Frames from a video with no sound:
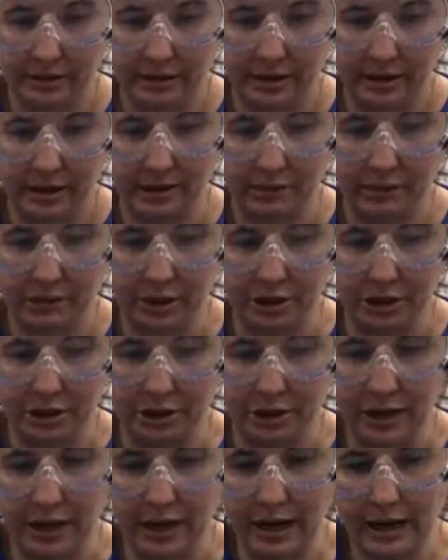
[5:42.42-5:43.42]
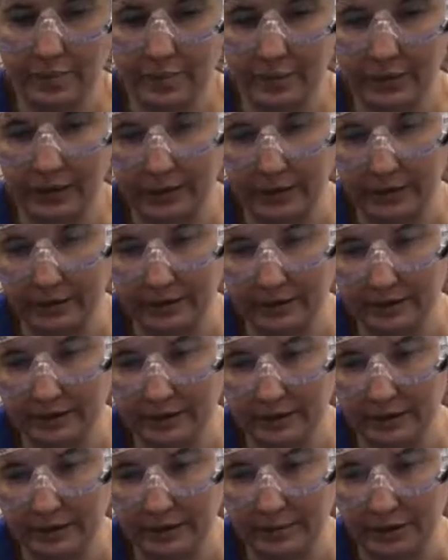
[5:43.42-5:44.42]
And what should happen
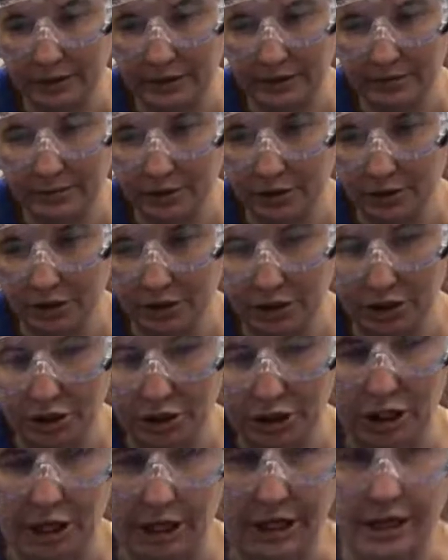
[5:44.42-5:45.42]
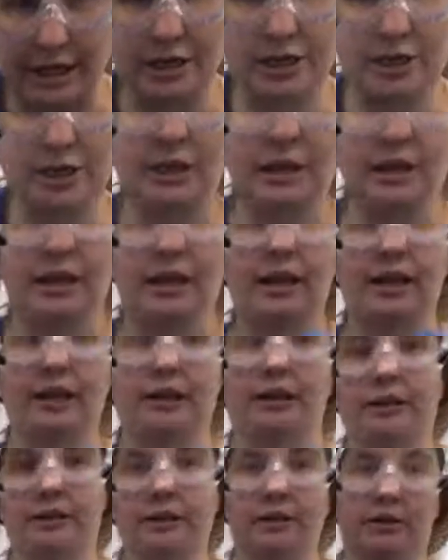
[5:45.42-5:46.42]
is my temperature should change, indicating
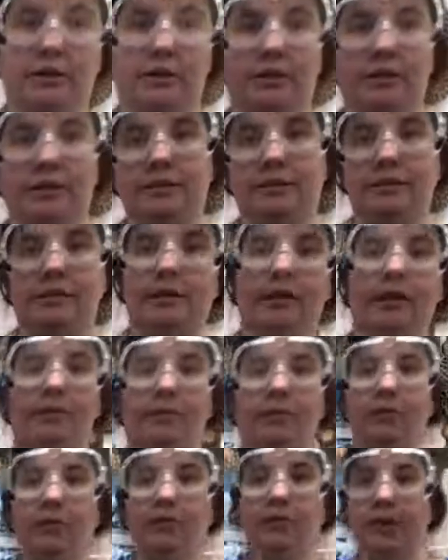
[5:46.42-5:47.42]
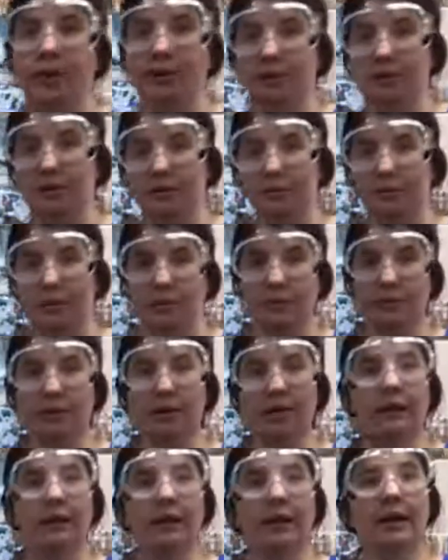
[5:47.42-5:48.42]
that there is a chemical reaction going on,
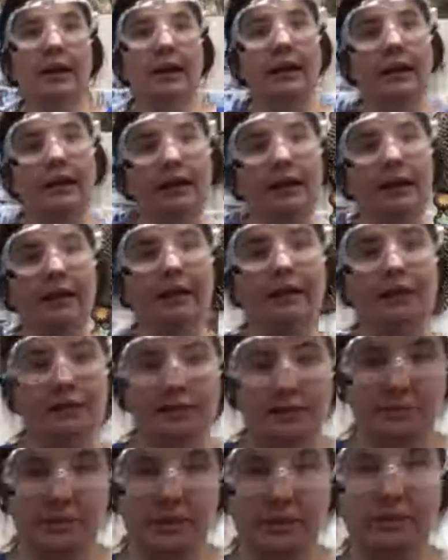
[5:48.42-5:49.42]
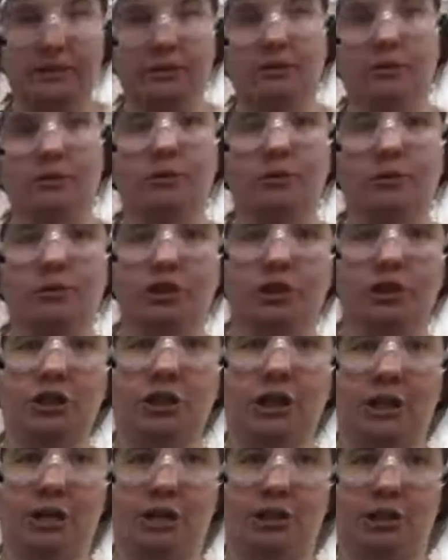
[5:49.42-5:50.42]
and my steel wool should
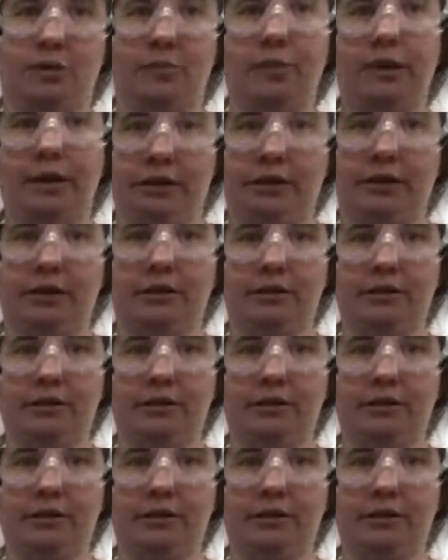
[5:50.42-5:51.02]
change in appearance.